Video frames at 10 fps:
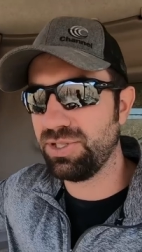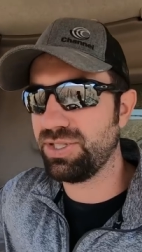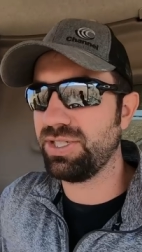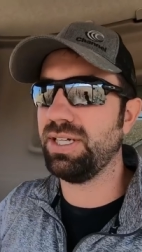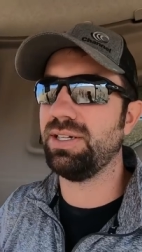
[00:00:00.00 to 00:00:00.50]

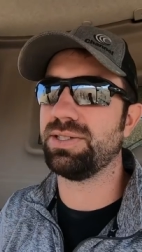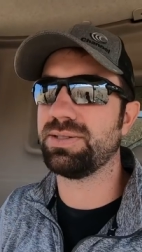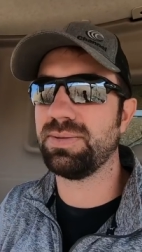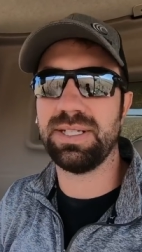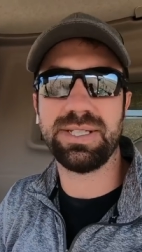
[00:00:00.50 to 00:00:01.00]
machine
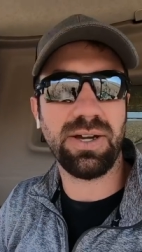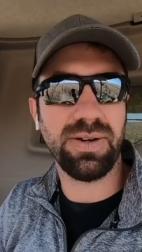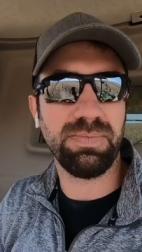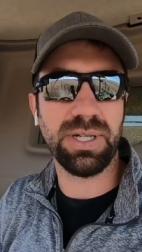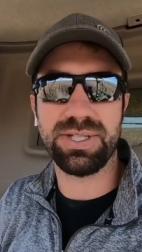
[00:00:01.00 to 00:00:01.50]
is
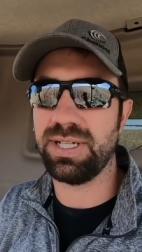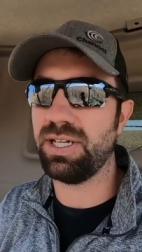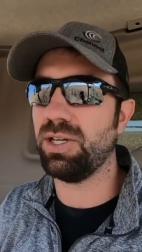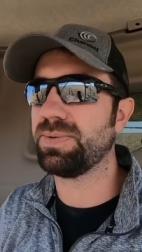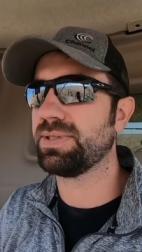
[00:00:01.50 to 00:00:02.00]
how much it
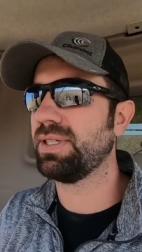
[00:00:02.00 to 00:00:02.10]
helps.